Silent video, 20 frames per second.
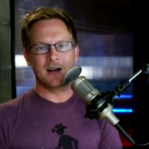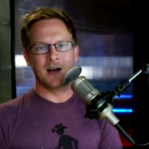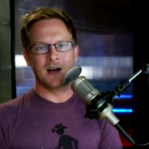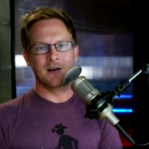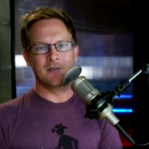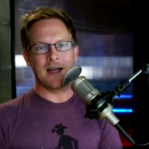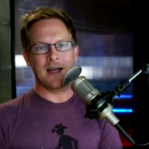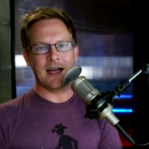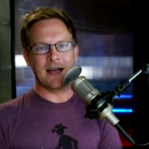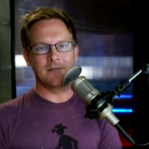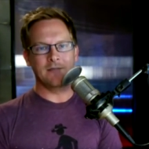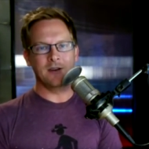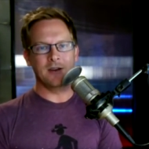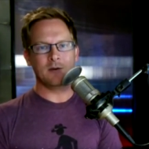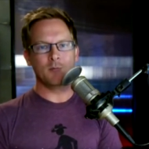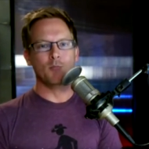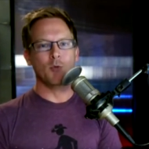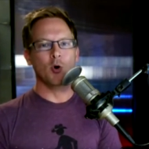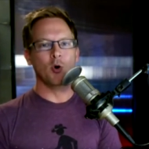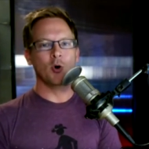of
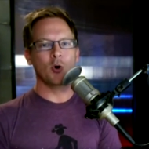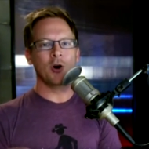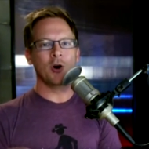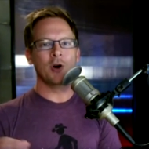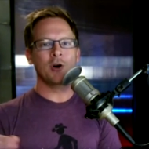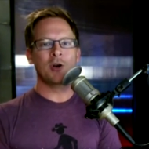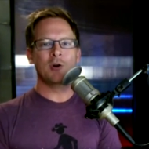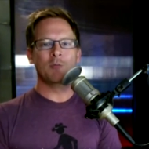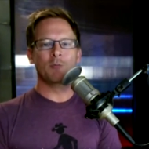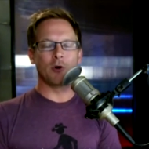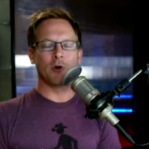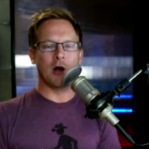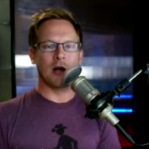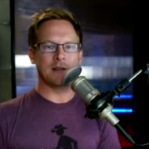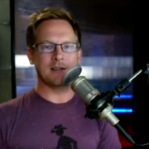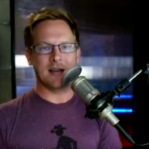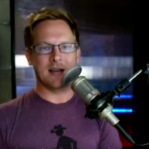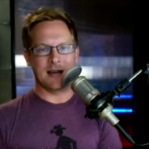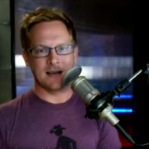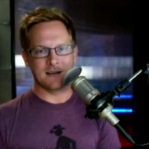having more
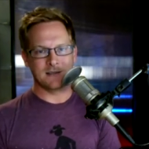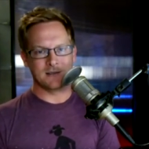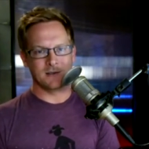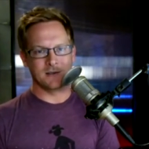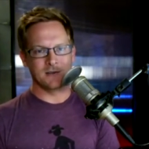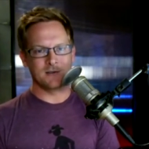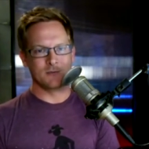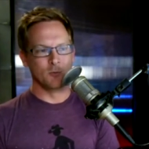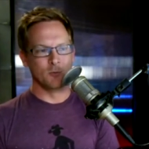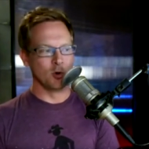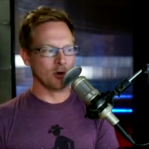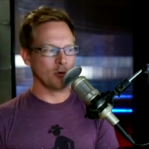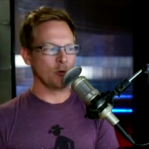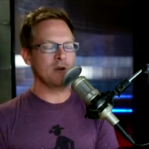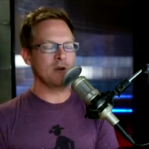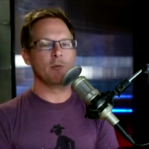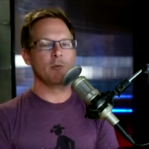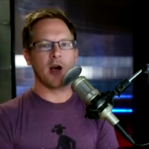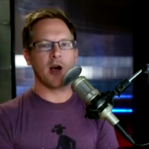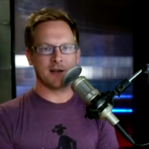broadcasters, more
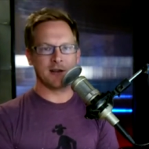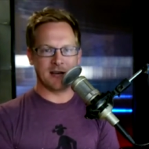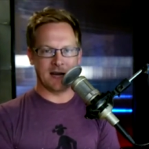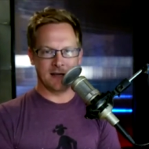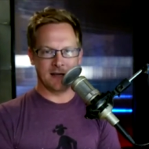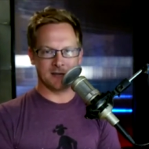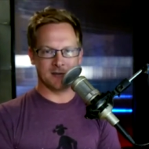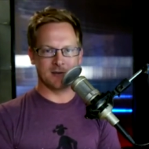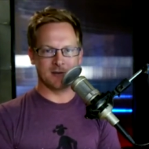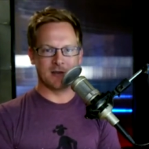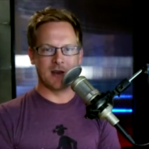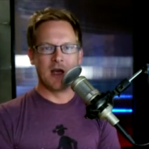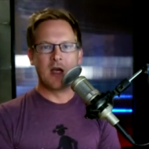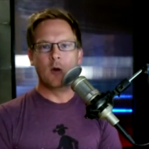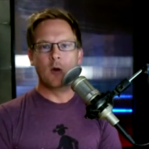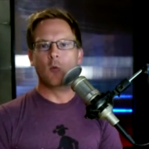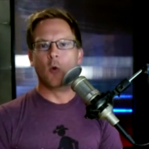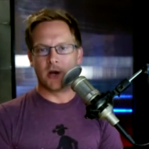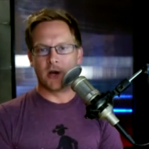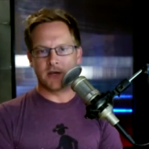rebroadcasters
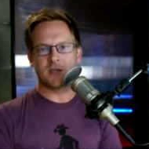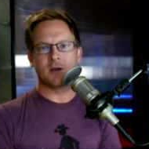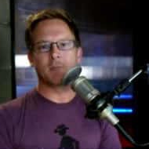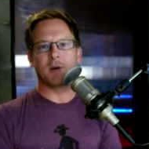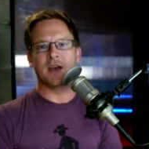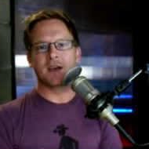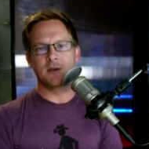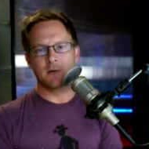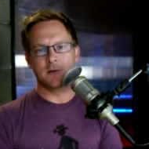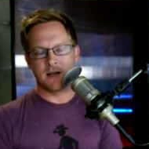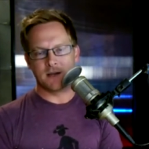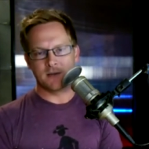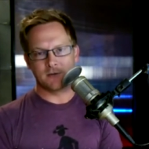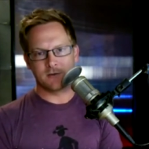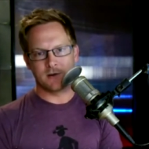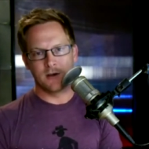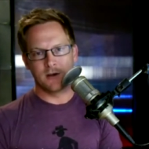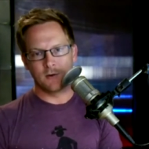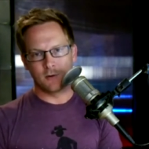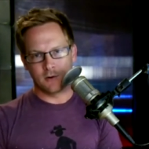wanting to pay you
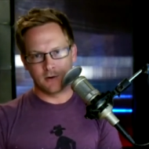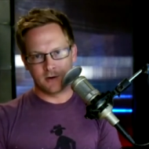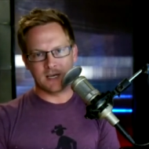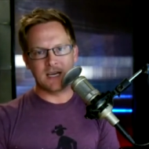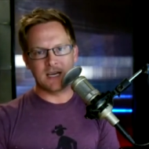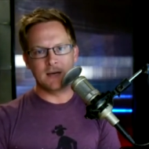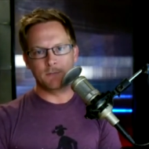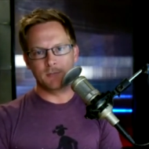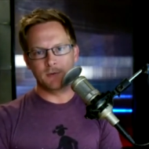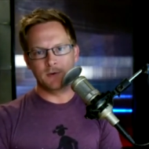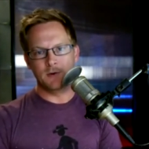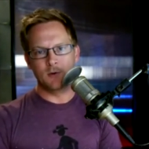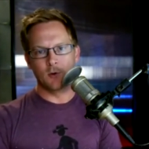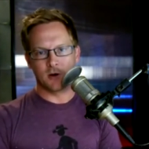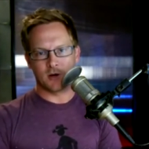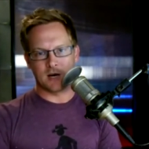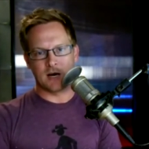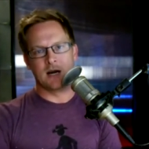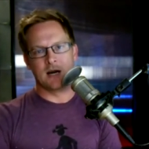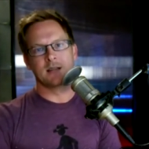extra in order to keep
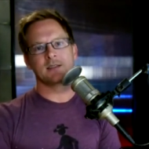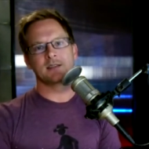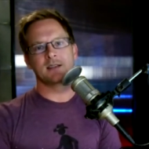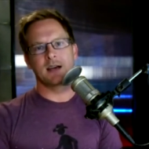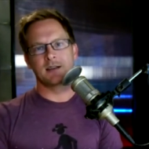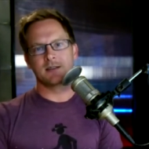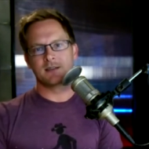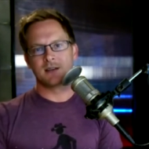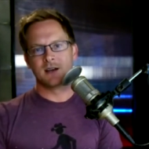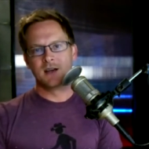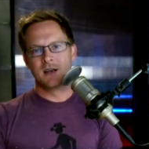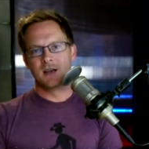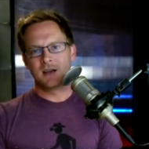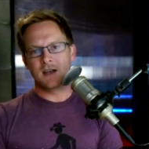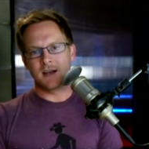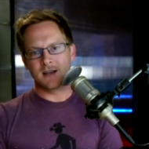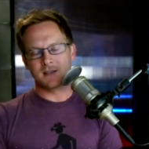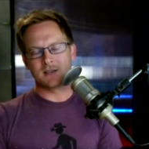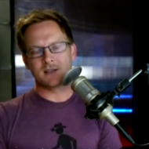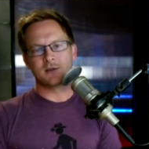your content
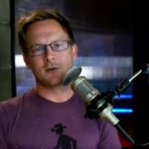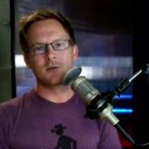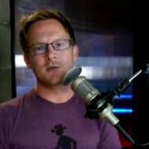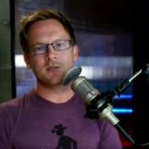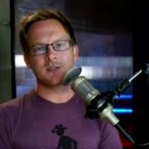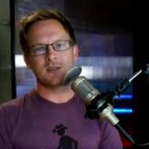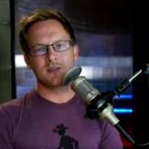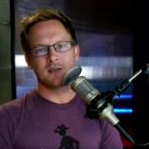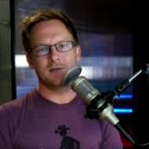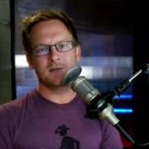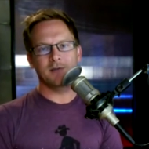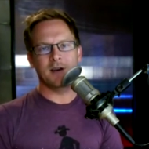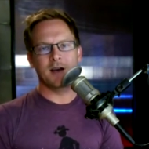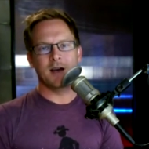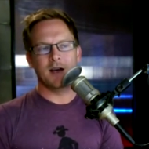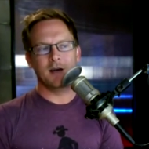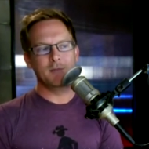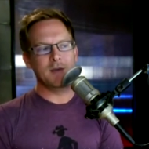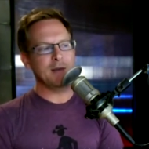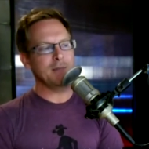exclusive.
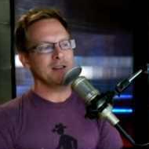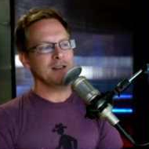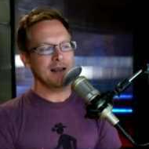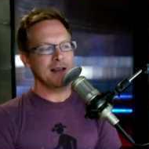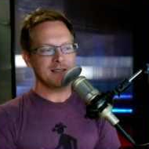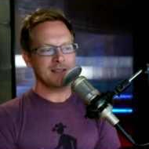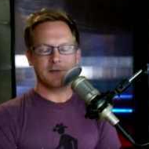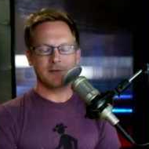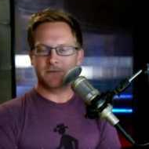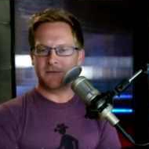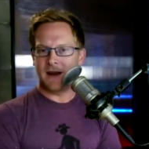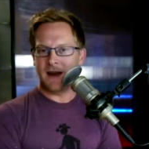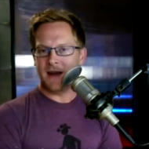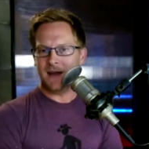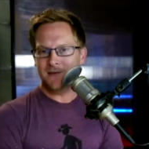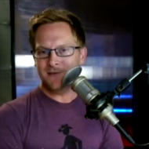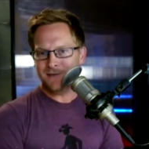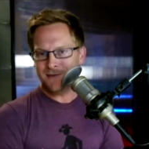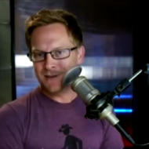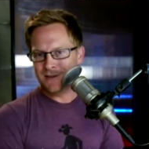Uh, maybe less a
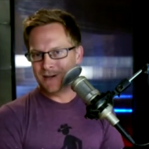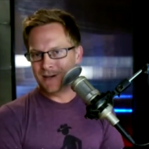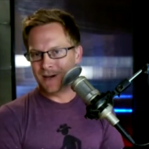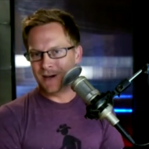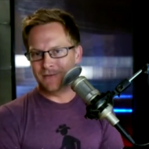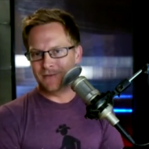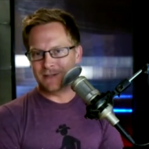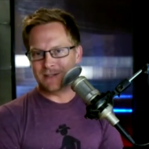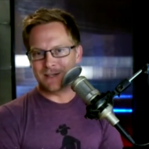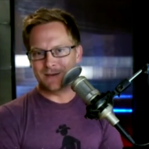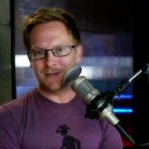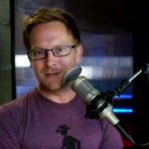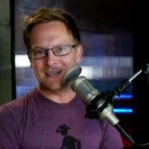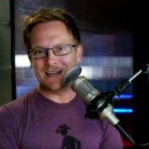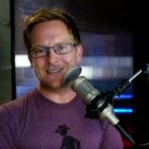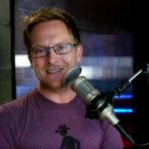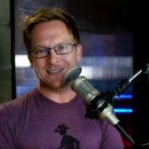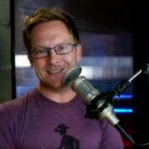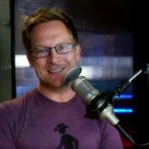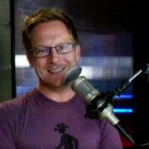fan of
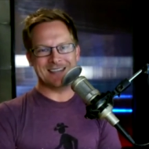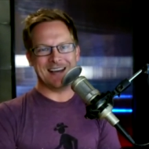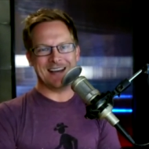intimidation